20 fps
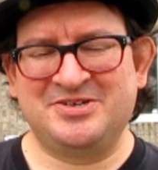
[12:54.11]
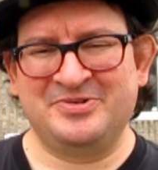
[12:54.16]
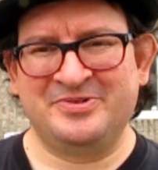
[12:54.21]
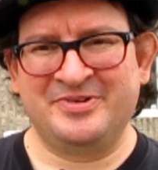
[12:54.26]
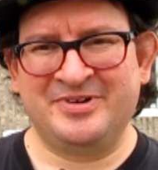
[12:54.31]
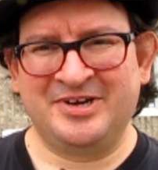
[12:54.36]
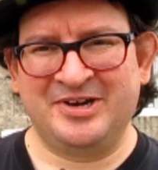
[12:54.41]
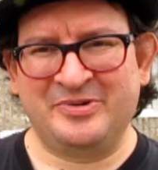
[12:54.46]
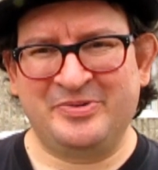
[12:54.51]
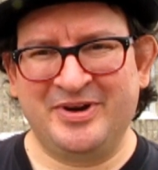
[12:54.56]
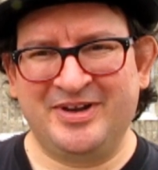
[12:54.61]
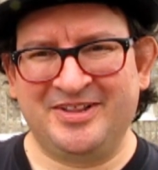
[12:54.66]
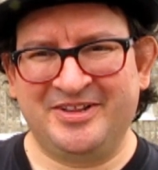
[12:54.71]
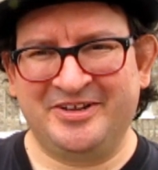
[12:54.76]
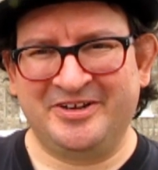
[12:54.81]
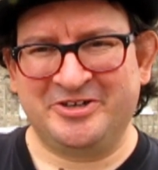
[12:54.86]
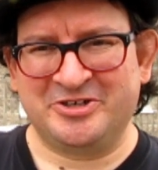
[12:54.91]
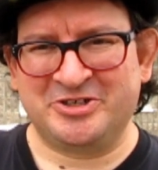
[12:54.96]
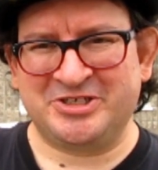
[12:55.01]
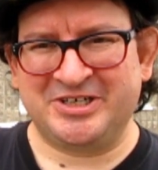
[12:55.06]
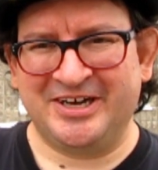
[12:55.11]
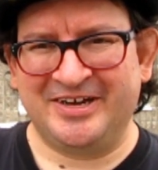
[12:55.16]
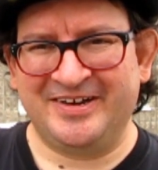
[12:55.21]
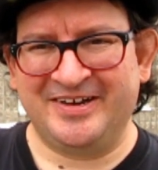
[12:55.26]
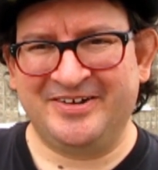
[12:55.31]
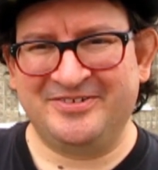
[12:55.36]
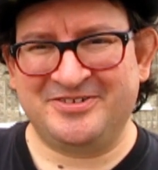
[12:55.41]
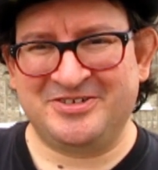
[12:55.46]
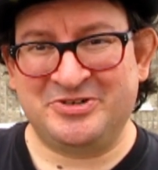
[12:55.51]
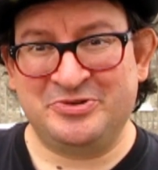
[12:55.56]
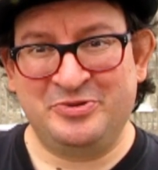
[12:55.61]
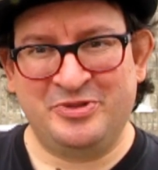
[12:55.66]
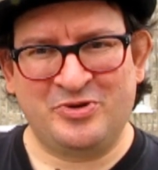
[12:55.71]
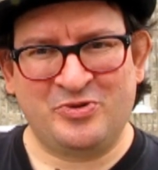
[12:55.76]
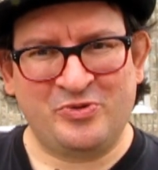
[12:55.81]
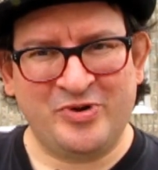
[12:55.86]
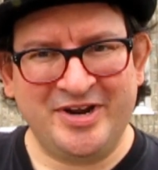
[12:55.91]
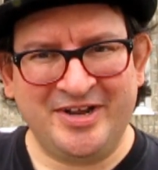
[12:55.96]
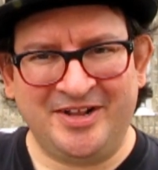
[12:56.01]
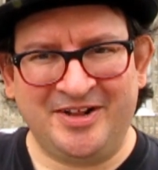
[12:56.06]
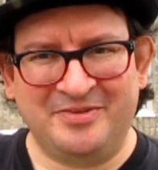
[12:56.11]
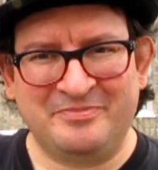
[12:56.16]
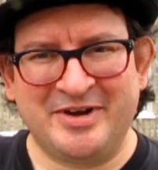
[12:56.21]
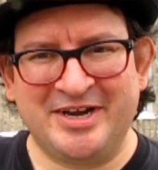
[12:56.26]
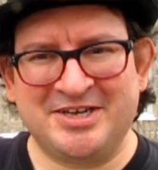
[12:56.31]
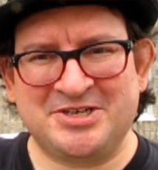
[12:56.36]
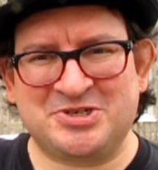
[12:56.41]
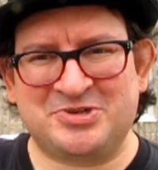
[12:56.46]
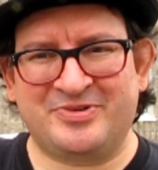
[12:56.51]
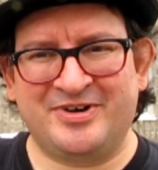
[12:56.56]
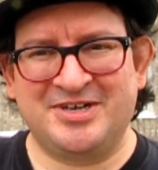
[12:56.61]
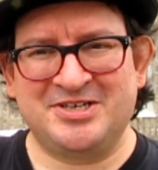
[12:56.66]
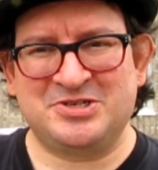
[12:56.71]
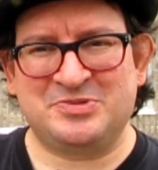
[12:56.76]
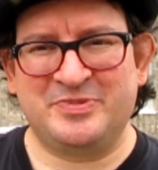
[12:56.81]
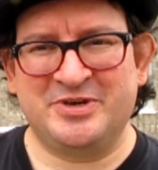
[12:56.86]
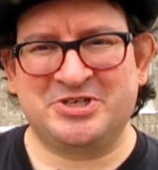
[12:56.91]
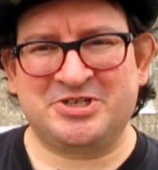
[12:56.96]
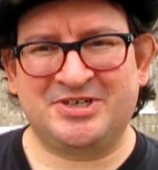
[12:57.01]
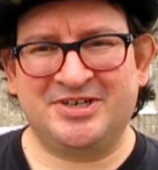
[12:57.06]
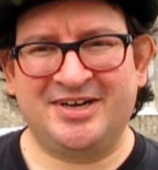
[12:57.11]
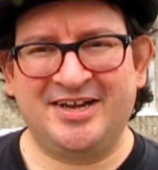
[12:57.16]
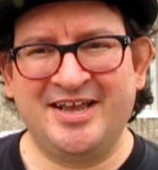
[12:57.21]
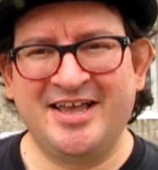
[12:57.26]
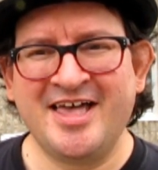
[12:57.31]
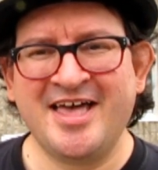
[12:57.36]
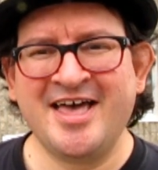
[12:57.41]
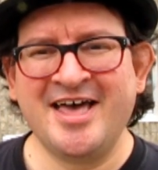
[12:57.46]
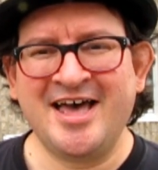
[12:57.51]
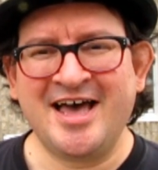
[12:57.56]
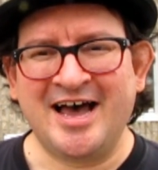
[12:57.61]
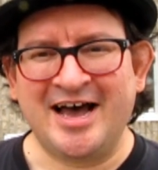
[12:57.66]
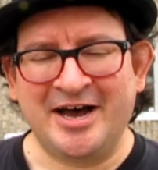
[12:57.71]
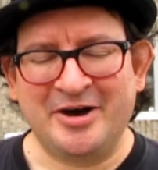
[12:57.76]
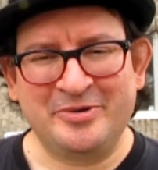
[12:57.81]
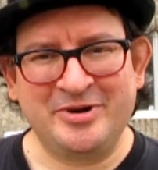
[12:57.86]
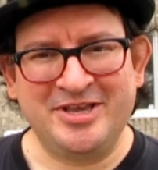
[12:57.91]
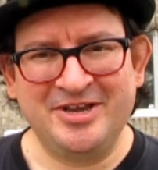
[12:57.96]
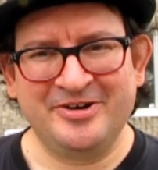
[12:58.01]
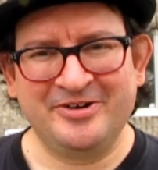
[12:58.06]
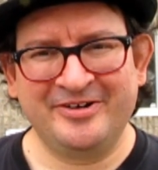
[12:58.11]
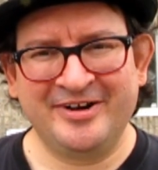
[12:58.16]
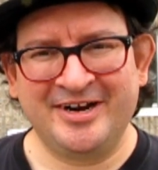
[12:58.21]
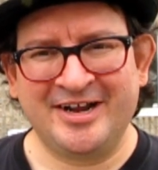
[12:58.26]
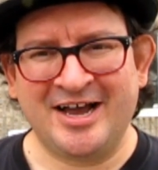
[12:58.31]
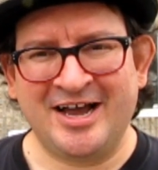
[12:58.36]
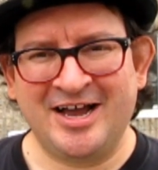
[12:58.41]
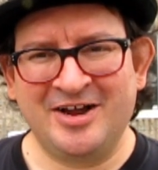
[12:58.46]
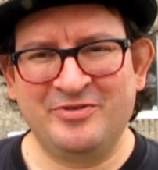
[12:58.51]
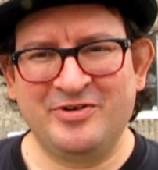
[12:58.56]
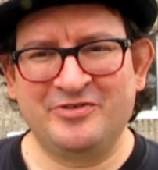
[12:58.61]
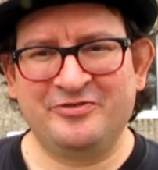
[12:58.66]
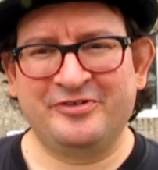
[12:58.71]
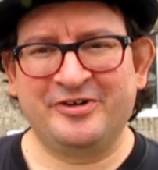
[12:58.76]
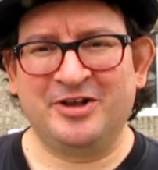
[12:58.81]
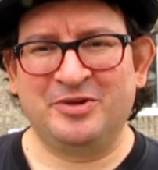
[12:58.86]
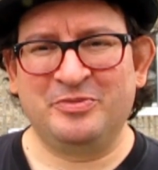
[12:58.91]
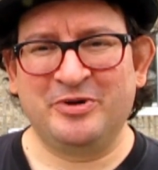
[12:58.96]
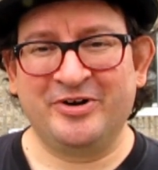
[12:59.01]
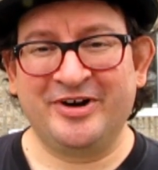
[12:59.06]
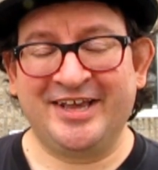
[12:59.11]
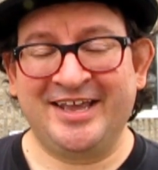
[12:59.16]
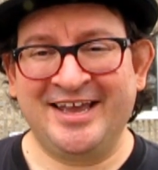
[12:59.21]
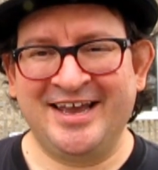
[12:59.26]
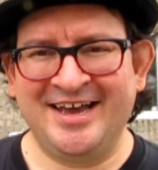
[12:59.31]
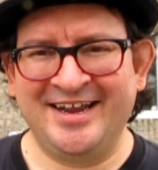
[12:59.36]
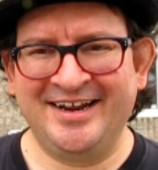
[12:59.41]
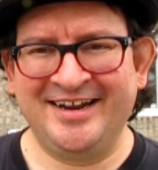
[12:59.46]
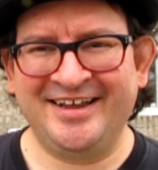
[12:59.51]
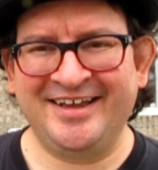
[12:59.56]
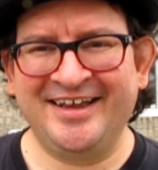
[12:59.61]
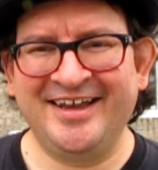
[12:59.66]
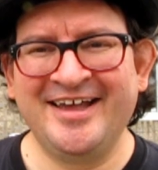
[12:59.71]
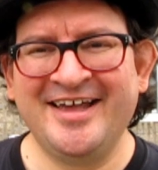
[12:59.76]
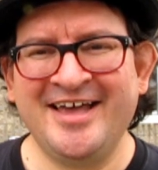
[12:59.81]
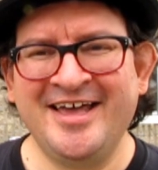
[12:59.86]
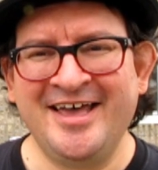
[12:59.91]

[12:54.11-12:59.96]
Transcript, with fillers: doing a quick little shout out to the real Mike's Transmission out here in High River, Alberta, Canada.